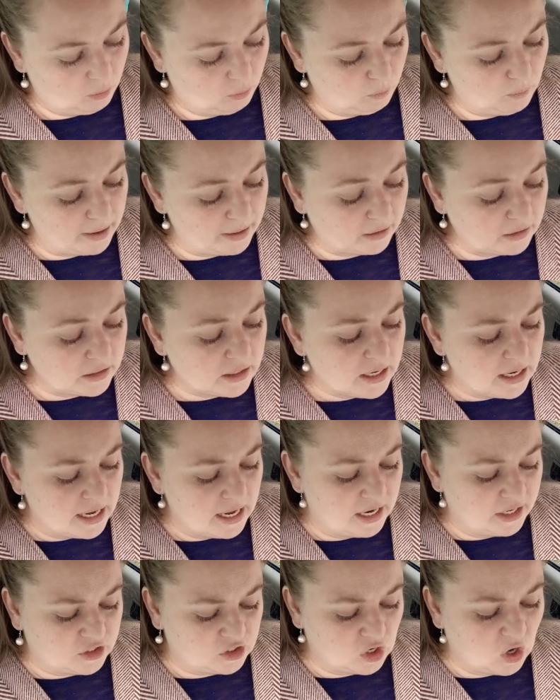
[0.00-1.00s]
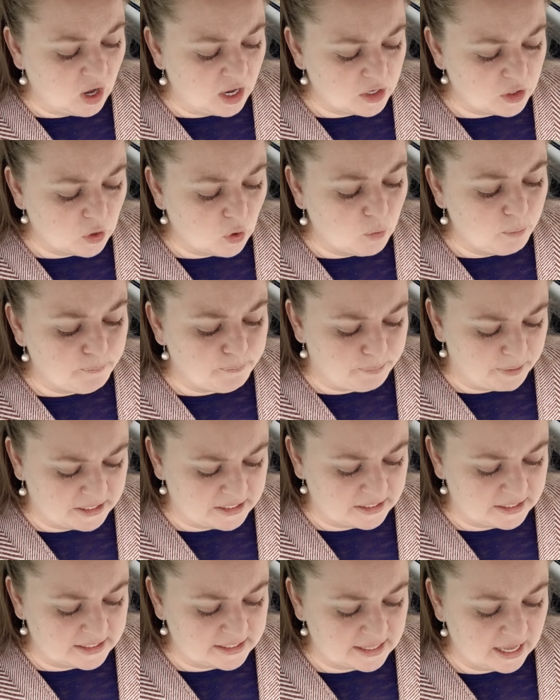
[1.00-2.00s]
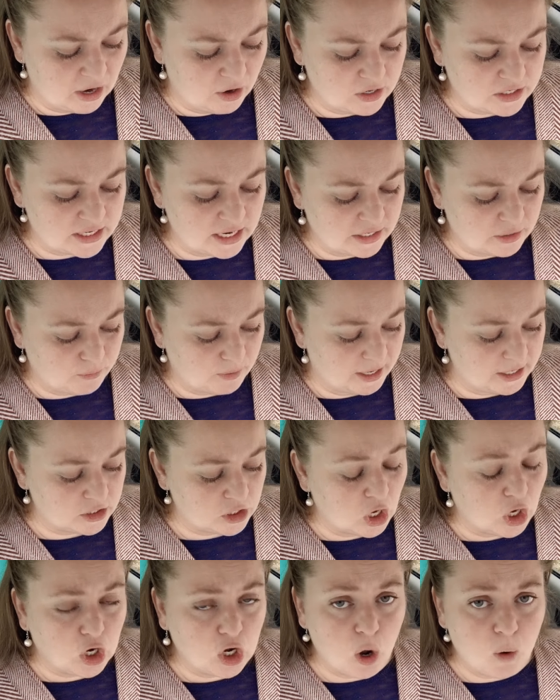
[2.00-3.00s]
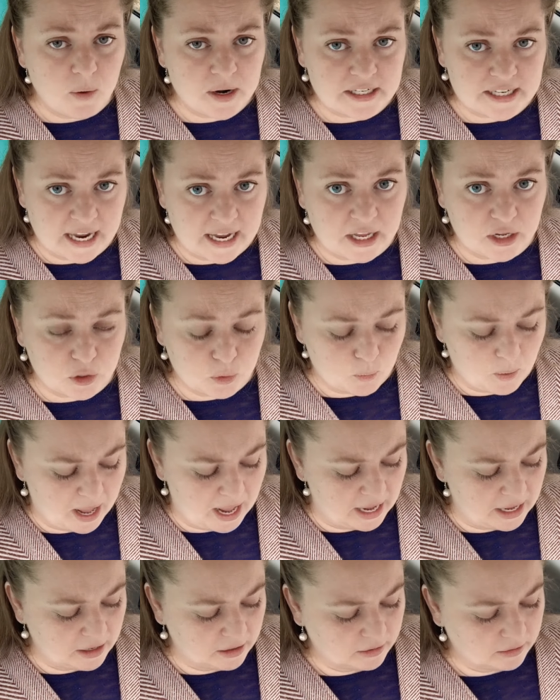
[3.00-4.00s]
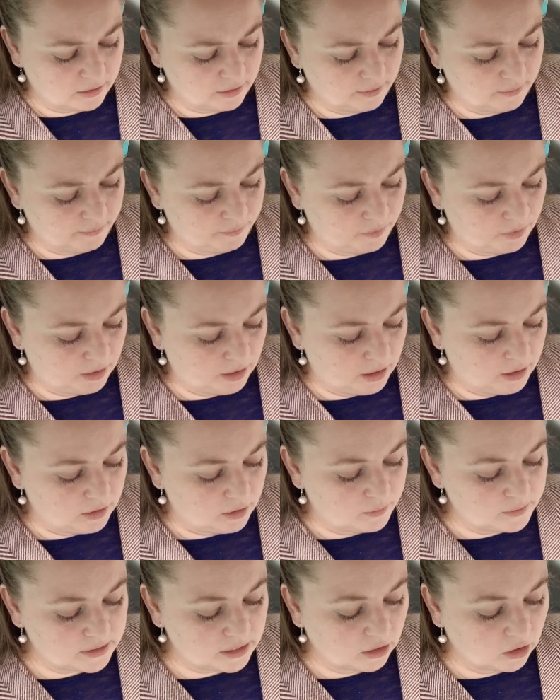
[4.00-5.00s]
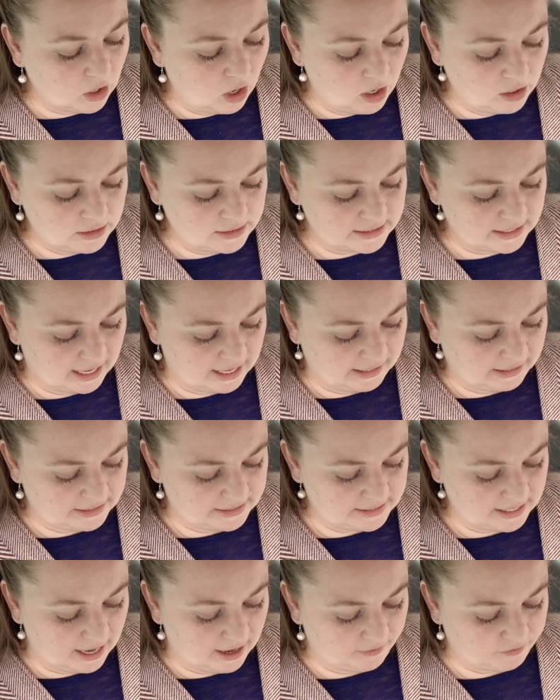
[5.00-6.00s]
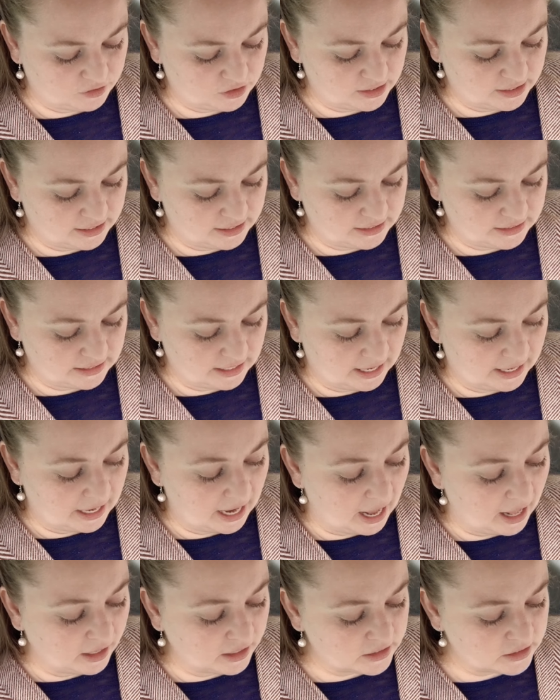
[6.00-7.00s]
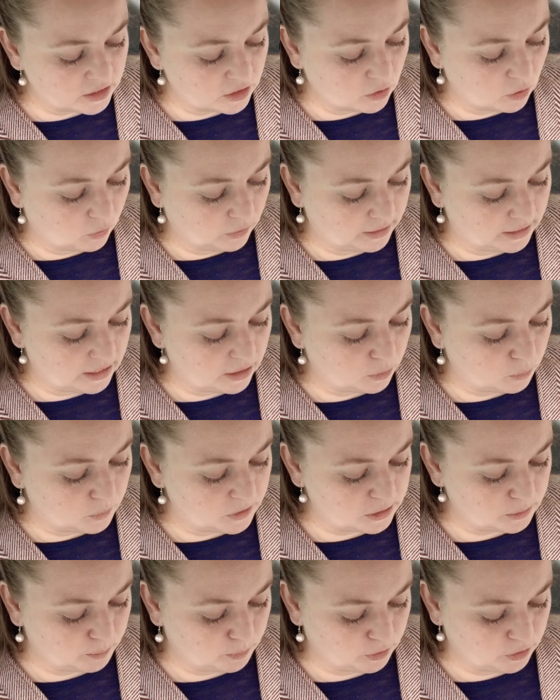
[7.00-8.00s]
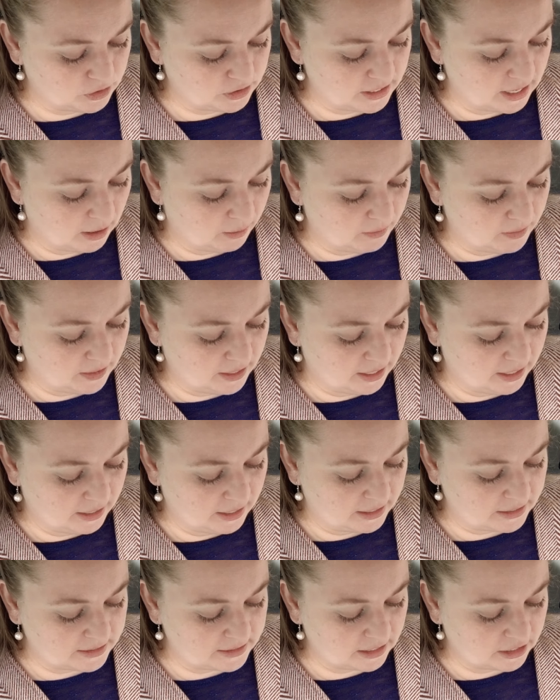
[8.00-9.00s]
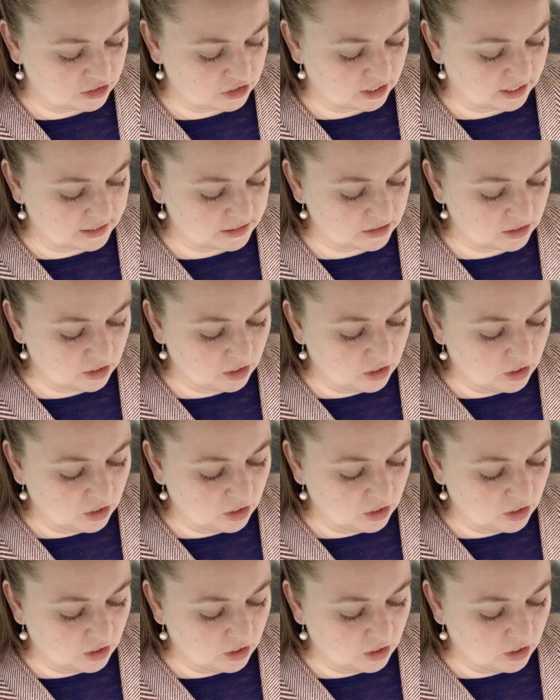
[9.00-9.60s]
"Well, it's got no business there at any rate. Go and take it away." There was a long silence after this, and Alice could only hear whispers now and then, and such as,